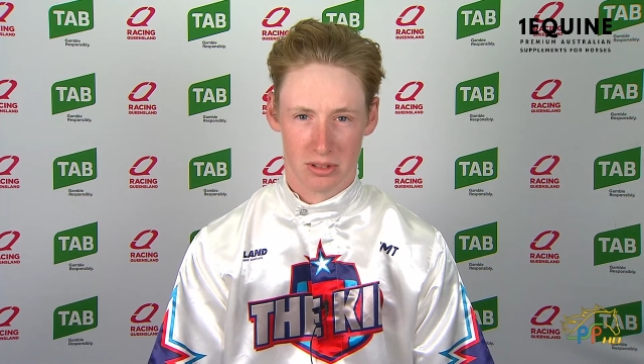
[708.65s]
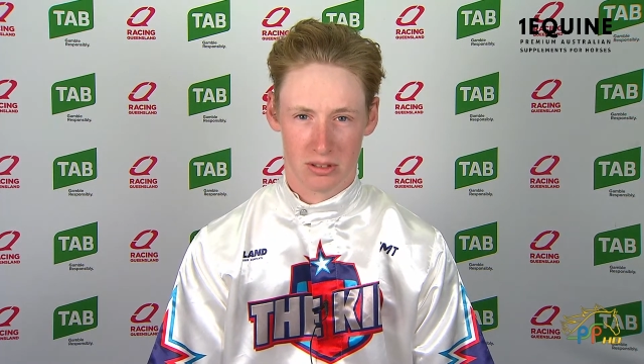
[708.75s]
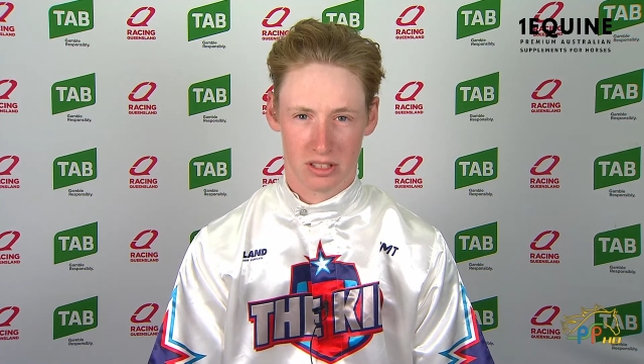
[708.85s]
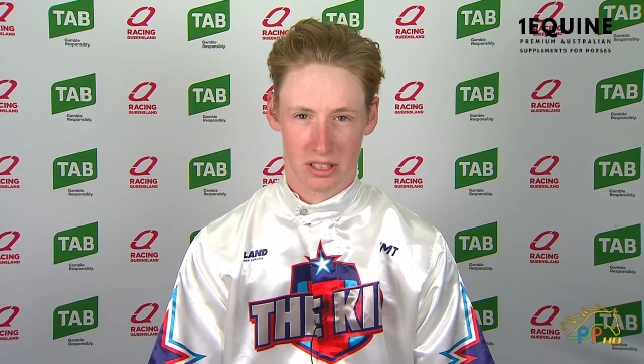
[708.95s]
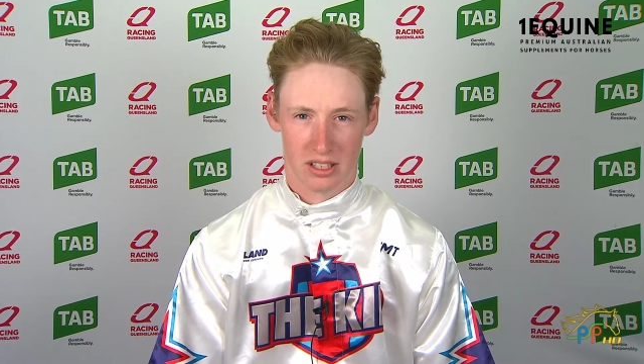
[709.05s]
a
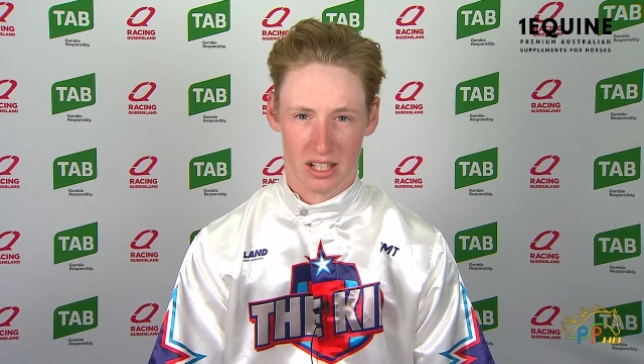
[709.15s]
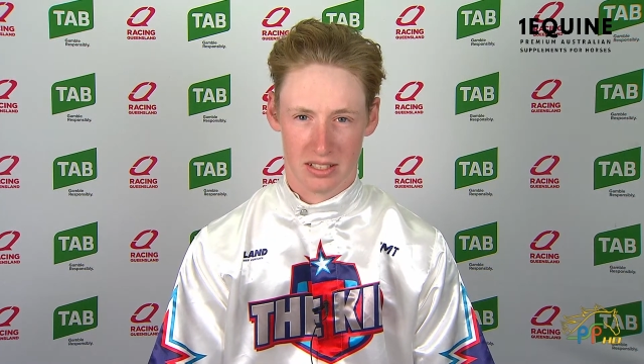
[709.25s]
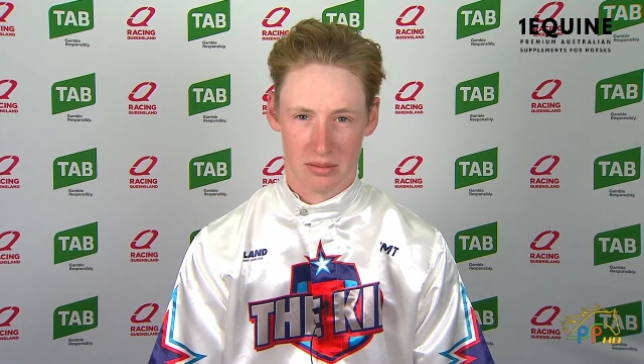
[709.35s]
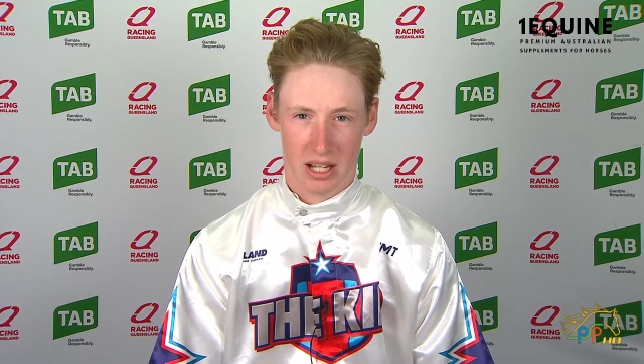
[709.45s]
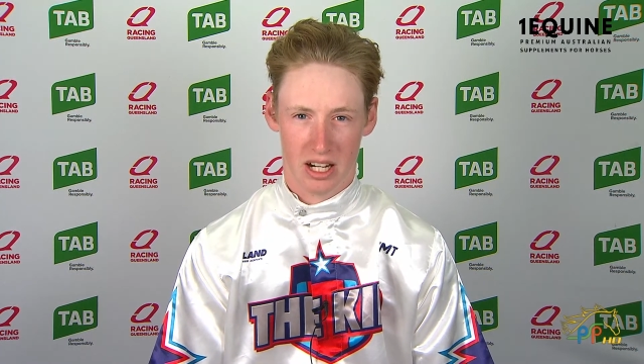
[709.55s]
really
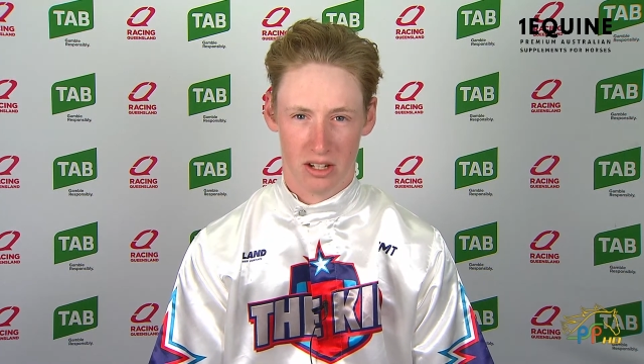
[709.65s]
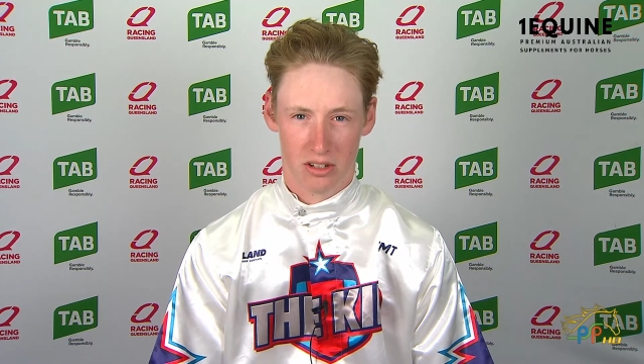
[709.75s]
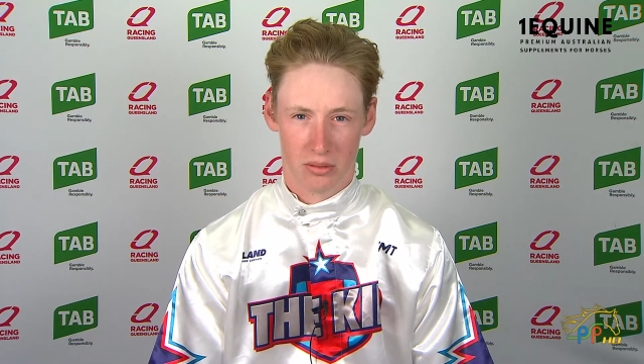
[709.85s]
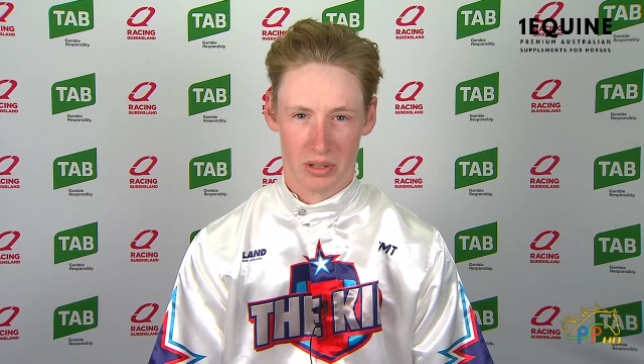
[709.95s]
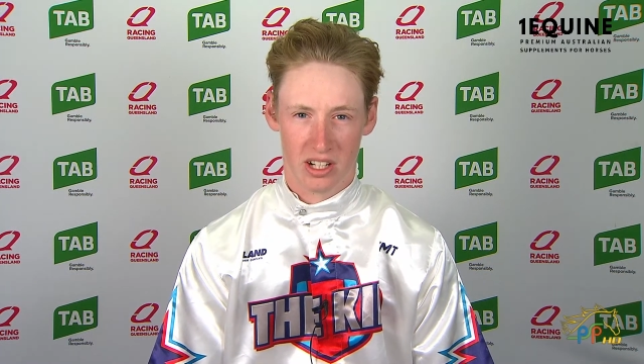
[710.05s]
classy mare, and
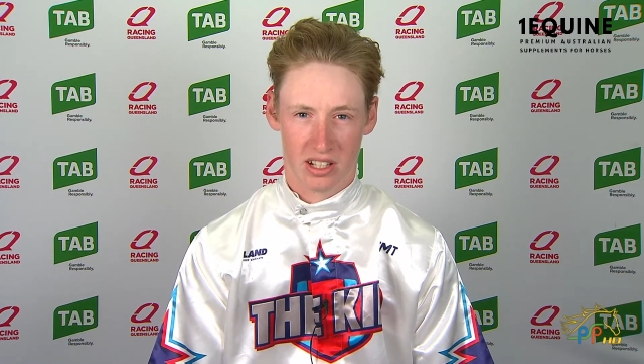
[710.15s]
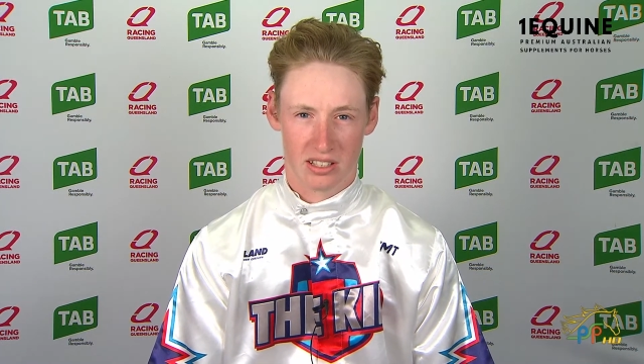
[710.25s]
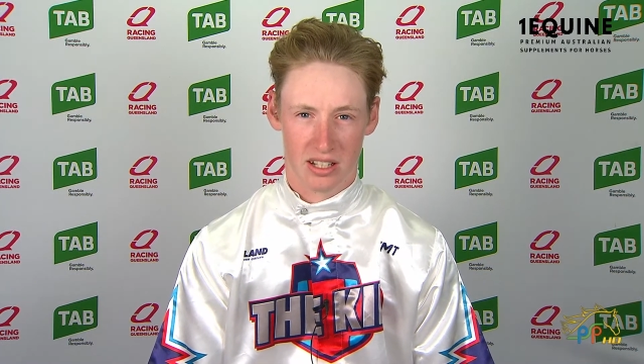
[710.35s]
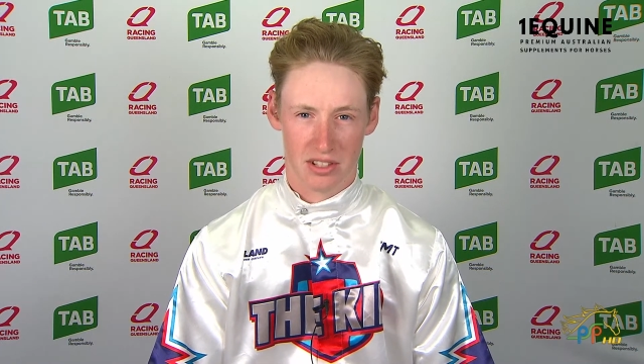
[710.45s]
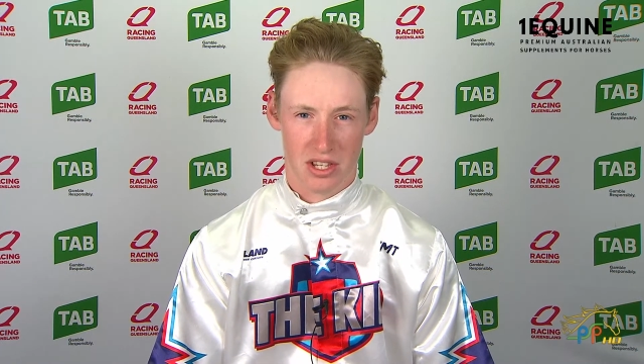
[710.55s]
it'll be nice
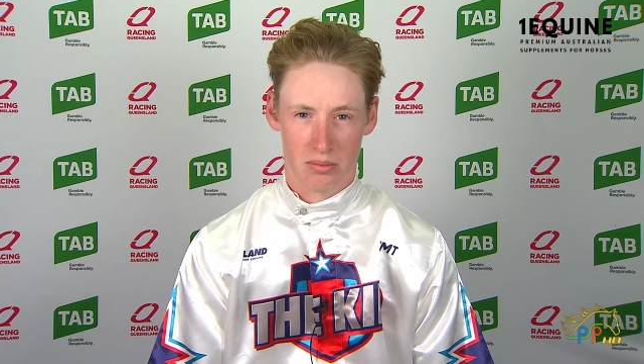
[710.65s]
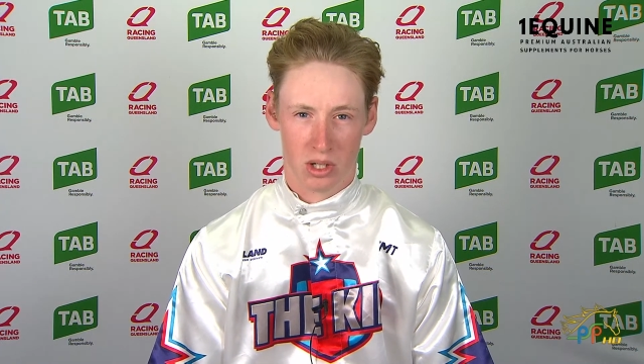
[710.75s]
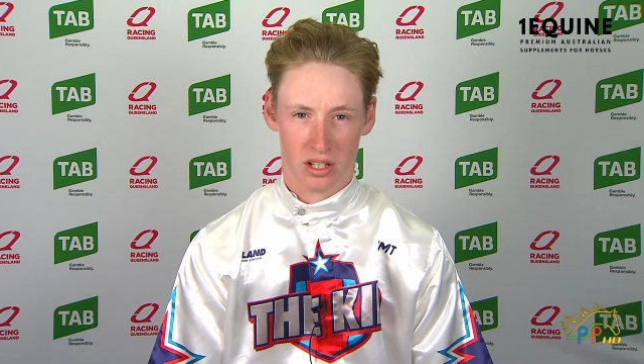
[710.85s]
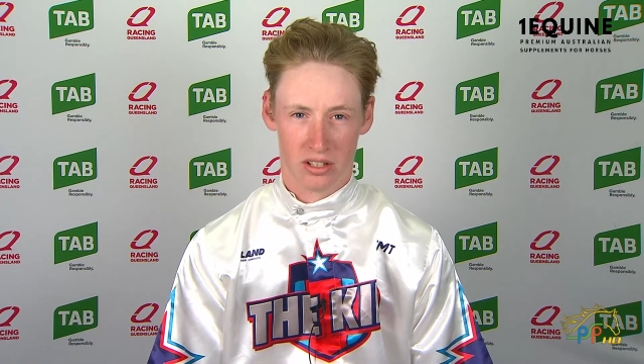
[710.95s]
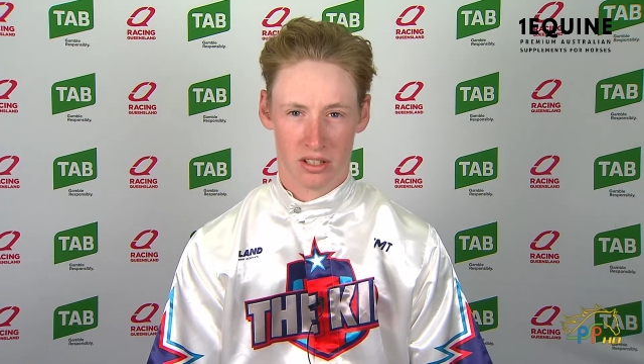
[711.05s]
to have a sit
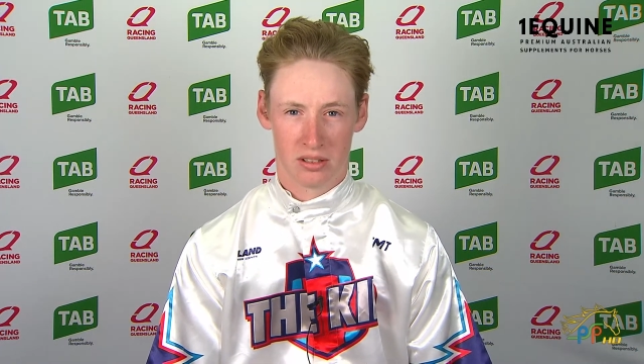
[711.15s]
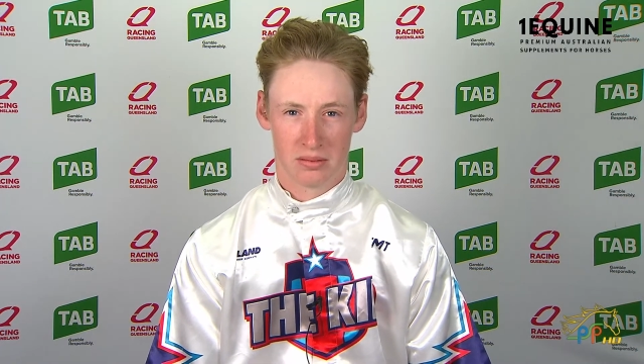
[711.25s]
behind her.